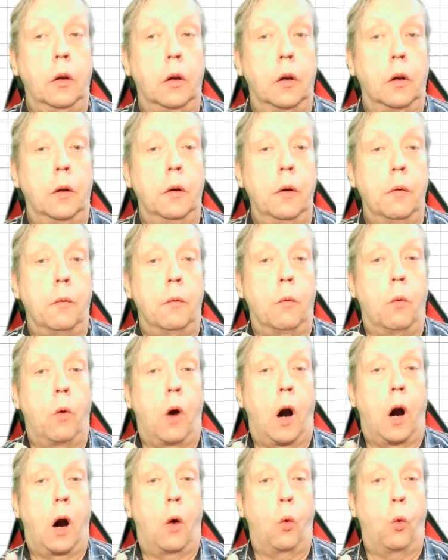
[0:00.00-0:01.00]
you've got the
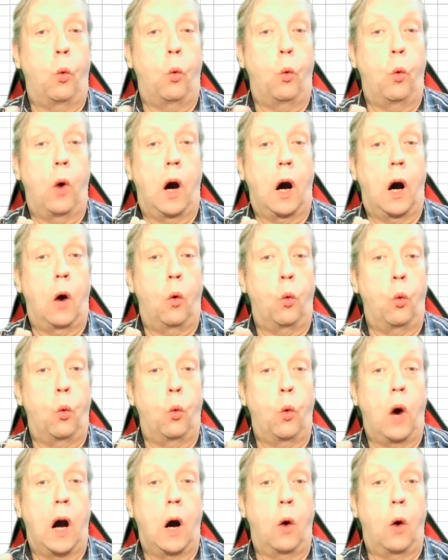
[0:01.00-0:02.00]
wow, wow,
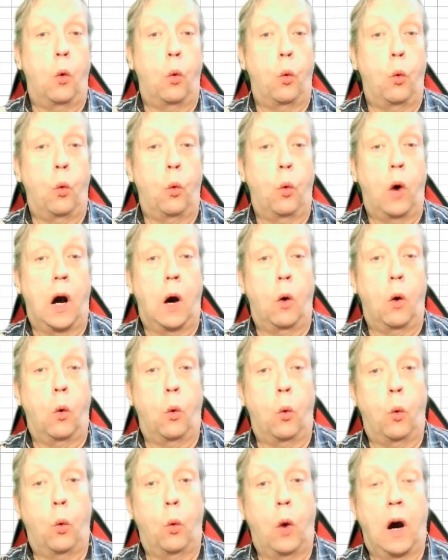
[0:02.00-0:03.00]
wow,
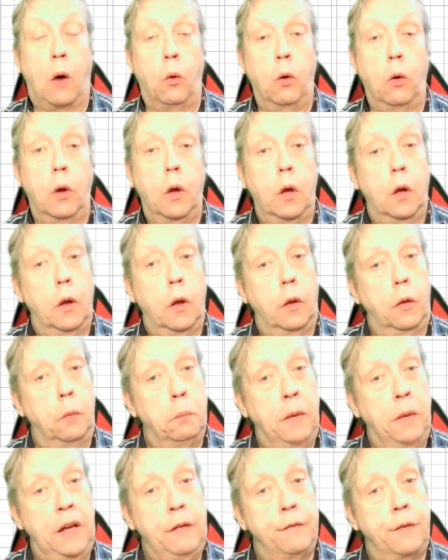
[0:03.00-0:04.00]
wow, wow.
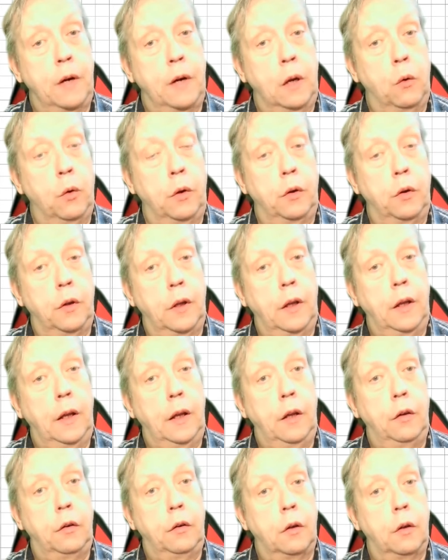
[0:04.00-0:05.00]
The beat
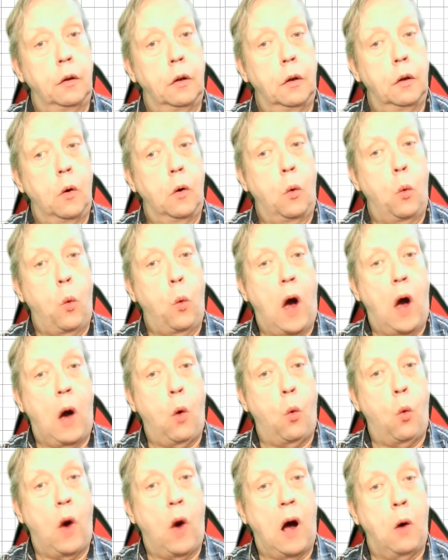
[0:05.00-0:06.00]
frequency is the
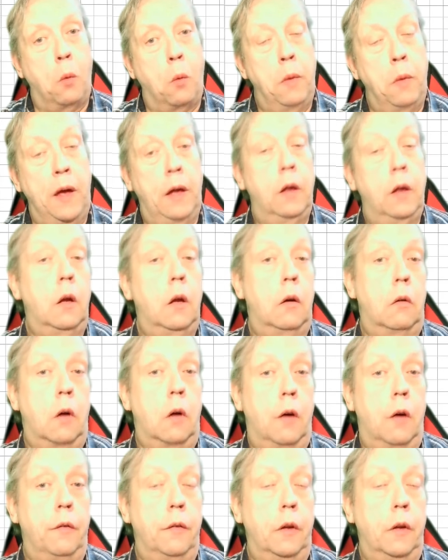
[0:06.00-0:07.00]
wow, wow bit,
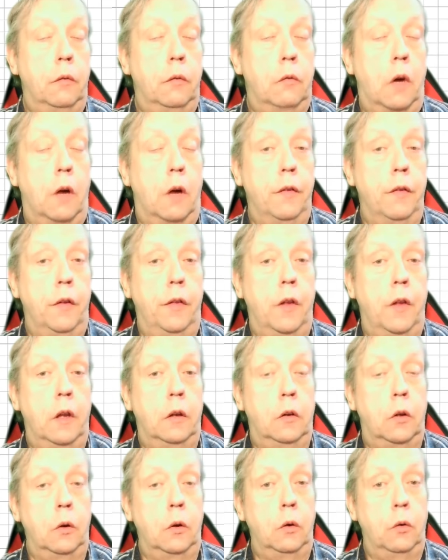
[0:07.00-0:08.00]
rather rather than
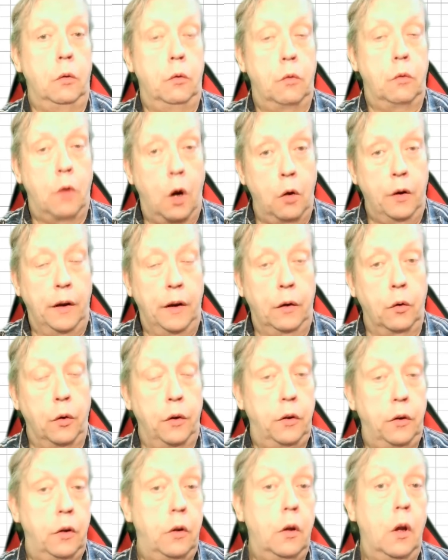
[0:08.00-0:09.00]
the two droning
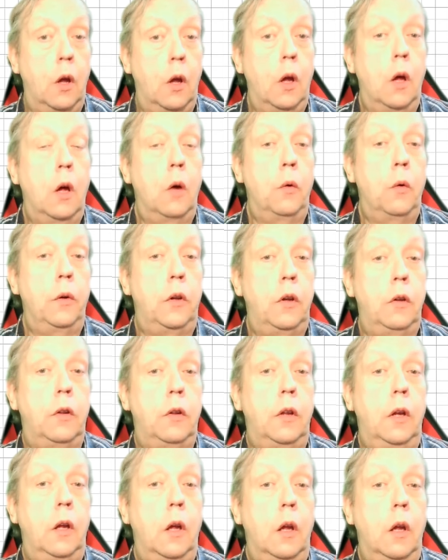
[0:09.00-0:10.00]
noises, which
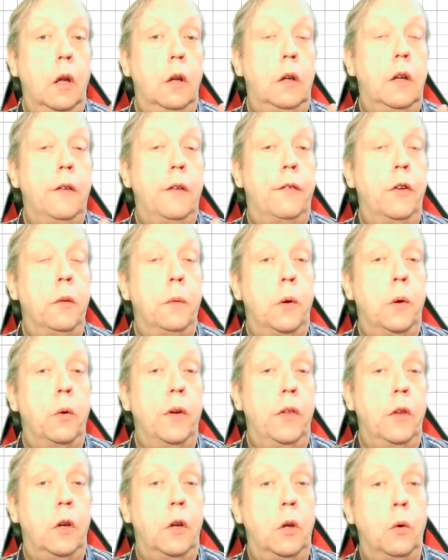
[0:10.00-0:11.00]
is the difference
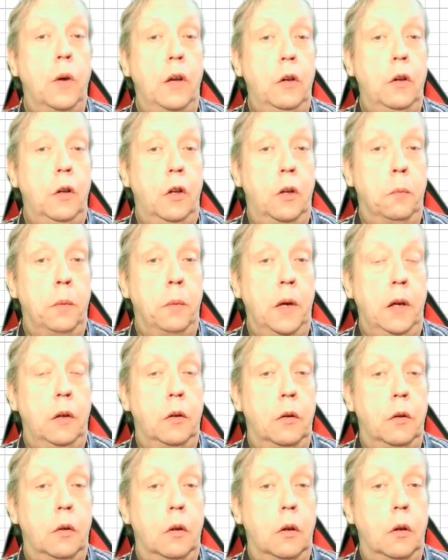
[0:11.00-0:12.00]
between the two engine
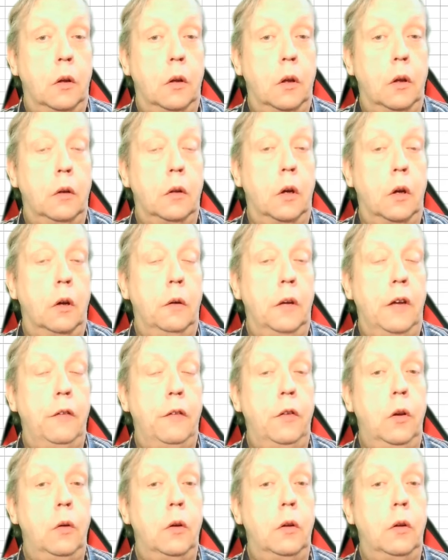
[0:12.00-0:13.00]
speeds, so
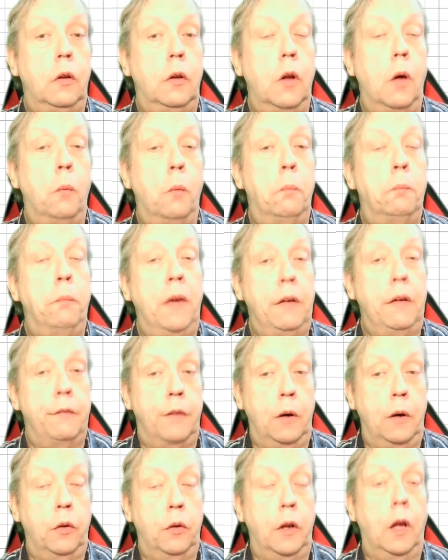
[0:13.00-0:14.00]
giving you a, a
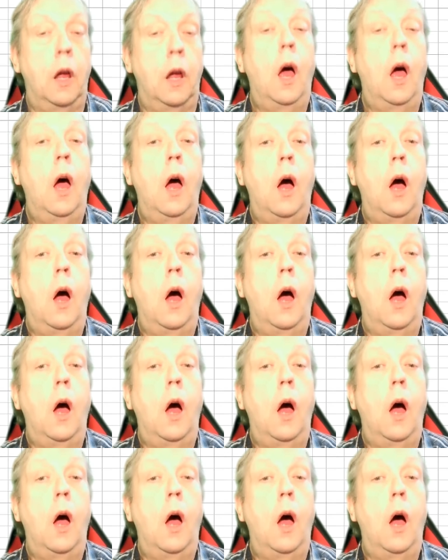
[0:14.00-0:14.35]
beat frequency.